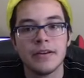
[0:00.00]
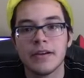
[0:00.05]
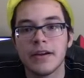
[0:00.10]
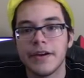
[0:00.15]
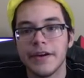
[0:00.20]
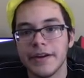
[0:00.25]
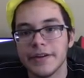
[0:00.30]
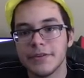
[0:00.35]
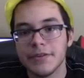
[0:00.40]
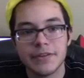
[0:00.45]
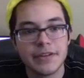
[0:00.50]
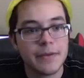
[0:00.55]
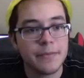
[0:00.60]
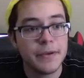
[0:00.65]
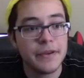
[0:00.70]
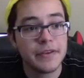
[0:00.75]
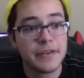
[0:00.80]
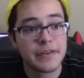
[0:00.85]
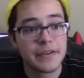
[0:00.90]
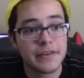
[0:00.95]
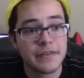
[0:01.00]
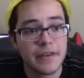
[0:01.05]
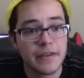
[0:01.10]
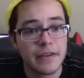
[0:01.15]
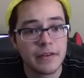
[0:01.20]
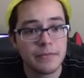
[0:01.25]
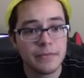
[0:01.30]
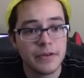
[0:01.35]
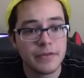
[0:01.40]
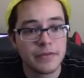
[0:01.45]
All right, as soon as I beat this, I think
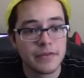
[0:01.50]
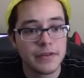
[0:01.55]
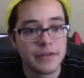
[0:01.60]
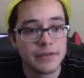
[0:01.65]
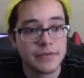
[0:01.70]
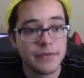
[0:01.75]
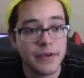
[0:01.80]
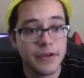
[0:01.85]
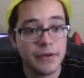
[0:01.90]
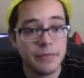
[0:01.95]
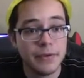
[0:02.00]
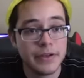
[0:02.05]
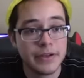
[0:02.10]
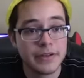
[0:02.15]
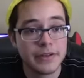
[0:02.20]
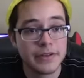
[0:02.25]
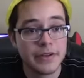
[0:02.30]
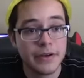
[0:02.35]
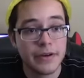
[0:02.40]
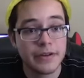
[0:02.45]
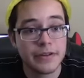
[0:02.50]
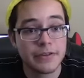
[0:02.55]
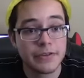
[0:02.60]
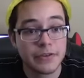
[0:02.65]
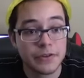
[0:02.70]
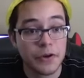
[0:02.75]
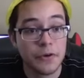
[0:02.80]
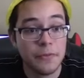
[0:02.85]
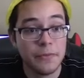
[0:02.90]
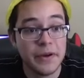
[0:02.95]
that'll be it for this video because there are
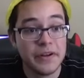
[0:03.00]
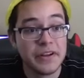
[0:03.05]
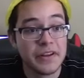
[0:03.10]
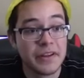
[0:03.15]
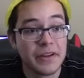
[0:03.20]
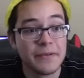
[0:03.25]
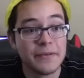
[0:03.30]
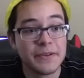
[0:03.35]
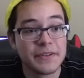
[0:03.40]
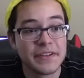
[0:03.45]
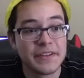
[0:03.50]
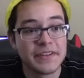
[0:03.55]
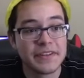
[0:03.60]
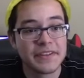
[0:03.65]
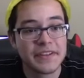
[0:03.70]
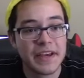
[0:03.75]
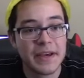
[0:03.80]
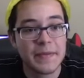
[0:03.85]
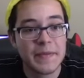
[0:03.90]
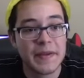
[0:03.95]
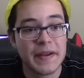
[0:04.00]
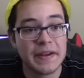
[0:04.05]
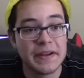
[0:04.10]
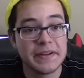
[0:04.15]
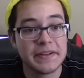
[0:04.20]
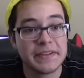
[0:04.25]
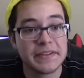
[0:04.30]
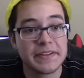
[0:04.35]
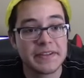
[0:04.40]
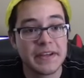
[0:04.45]
so many levels in this game that I need
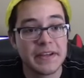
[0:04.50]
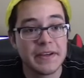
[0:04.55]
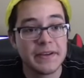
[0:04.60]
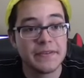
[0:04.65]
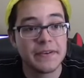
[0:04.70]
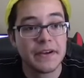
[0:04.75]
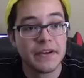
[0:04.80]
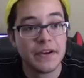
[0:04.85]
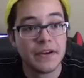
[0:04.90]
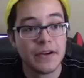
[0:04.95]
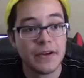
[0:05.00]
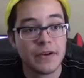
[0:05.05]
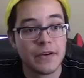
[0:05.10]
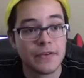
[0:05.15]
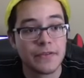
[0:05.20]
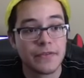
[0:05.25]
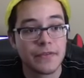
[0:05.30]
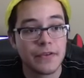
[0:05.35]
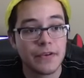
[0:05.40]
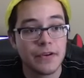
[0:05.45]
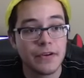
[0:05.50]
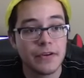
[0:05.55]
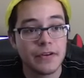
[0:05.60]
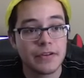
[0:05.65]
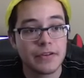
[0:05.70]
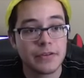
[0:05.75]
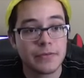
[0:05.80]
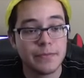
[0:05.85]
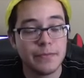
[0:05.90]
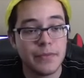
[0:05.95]
to save
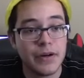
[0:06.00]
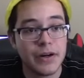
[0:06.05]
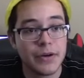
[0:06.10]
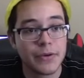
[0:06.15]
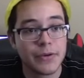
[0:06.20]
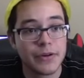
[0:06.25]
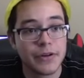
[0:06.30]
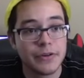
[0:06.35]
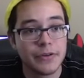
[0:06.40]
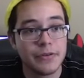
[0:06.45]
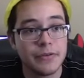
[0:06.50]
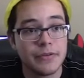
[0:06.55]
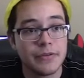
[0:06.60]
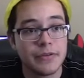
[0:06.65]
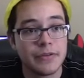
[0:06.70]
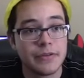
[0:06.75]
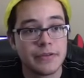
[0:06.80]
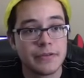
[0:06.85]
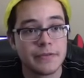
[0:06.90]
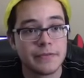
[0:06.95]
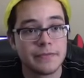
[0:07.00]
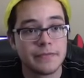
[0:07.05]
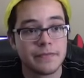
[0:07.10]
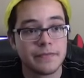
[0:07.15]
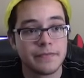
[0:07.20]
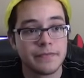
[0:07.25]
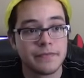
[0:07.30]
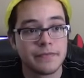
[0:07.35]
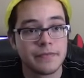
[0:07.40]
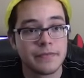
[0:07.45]
for tomorrow.
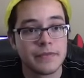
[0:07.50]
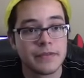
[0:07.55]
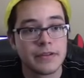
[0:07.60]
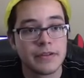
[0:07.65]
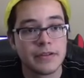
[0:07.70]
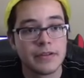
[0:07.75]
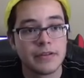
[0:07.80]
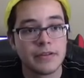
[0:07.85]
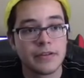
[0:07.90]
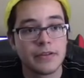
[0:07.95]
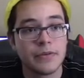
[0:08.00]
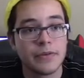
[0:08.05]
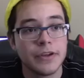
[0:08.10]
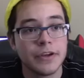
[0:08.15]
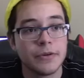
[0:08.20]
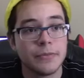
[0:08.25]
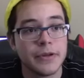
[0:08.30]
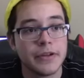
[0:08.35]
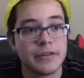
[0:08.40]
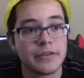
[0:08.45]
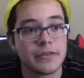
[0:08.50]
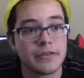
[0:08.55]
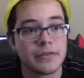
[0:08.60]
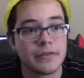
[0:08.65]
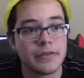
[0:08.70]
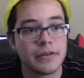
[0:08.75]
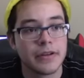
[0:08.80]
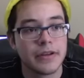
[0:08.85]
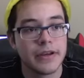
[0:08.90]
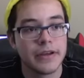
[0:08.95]
Don't kill me.
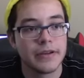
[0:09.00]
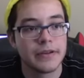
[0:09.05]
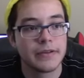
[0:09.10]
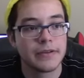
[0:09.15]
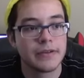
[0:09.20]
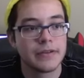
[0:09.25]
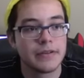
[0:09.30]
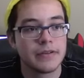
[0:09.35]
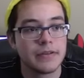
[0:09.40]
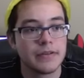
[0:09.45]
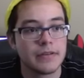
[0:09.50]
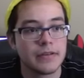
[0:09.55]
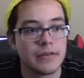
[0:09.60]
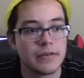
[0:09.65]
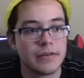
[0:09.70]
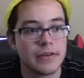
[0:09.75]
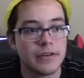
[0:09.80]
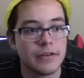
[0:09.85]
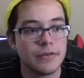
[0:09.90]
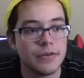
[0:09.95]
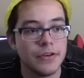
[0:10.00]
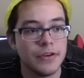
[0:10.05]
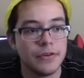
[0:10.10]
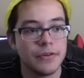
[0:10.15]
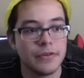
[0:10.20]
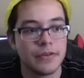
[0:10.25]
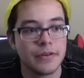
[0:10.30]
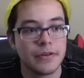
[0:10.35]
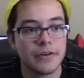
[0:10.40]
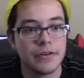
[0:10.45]
Okay, I'll kill you.
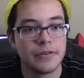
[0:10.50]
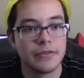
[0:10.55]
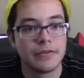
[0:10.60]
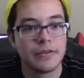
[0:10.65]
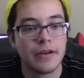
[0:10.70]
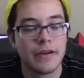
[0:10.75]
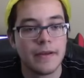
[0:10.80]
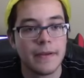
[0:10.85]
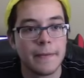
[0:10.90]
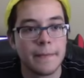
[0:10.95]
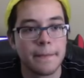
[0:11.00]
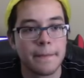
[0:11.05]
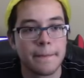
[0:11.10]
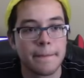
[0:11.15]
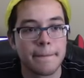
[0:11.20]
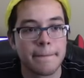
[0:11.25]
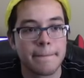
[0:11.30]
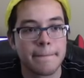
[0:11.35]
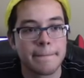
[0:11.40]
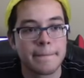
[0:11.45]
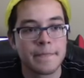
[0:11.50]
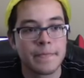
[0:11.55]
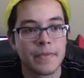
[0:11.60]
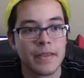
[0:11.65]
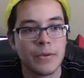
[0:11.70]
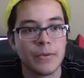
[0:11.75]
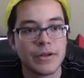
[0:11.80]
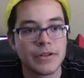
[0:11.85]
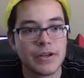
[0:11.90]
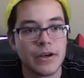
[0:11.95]
There you go.
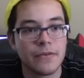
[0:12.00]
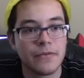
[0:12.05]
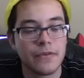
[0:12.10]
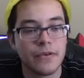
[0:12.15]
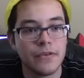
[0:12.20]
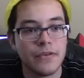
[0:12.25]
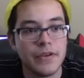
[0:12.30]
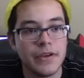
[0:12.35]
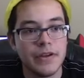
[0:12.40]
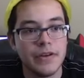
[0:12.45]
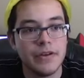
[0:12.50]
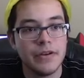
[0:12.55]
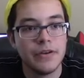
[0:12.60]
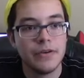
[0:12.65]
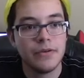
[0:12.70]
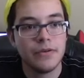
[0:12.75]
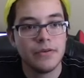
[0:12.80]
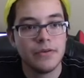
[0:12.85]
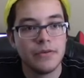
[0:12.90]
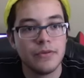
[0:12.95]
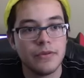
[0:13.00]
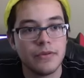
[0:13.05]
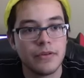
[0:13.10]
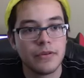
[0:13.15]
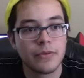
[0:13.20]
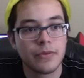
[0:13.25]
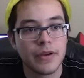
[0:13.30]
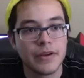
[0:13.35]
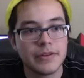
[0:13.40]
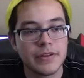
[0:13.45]
Watch out for the
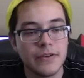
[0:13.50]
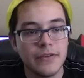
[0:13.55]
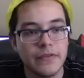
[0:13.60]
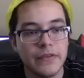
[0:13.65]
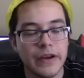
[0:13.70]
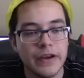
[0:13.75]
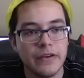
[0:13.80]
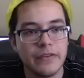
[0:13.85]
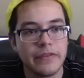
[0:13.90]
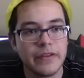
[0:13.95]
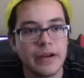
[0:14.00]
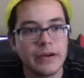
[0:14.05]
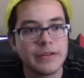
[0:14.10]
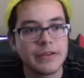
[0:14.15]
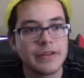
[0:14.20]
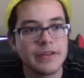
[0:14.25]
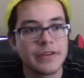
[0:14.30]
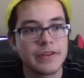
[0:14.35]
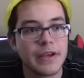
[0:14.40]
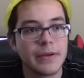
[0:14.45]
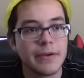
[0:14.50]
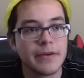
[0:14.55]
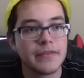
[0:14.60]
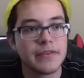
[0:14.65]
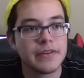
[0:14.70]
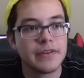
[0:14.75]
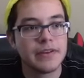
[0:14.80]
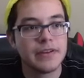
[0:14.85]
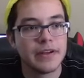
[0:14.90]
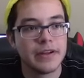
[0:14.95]
dude. Is there fire flowers in this game? I
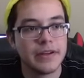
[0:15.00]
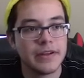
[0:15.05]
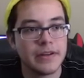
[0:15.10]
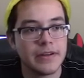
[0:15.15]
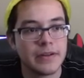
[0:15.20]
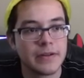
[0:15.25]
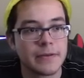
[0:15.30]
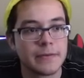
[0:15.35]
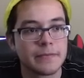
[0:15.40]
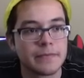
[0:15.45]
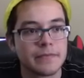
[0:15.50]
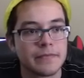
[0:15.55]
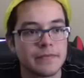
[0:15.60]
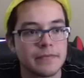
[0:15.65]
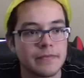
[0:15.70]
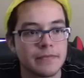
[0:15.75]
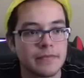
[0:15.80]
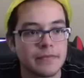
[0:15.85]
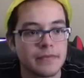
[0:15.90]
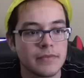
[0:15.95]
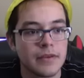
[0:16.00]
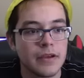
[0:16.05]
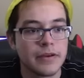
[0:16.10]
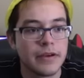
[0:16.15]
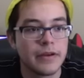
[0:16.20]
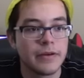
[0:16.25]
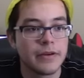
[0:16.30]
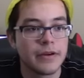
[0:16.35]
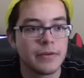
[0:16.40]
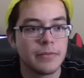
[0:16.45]
haven't seen any. I
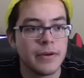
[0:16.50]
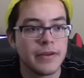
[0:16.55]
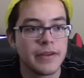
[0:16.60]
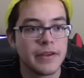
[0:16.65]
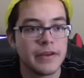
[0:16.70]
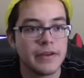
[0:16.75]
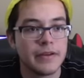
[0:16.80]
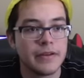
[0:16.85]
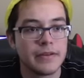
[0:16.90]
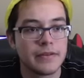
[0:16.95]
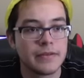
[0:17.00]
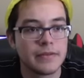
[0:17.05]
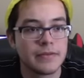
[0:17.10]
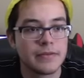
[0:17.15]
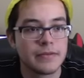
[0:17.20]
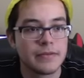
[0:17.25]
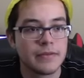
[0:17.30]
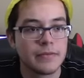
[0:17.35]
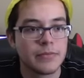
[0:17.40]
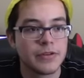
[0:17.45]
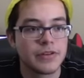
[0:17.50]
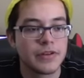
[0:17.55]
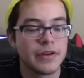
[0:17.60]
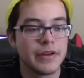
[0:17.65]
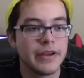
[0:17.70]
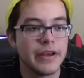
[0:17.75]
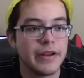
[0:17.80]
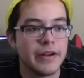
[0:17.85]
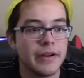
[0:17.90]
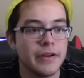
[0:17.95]
don't care about that. Just
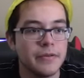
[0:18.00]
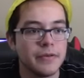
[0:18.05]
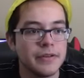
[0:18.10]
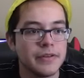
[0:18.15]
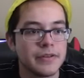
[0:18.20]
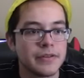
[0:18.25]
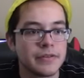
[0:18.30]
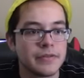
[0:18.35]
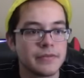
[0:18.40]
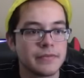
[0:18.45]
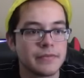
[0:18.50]
gonna get it anyways.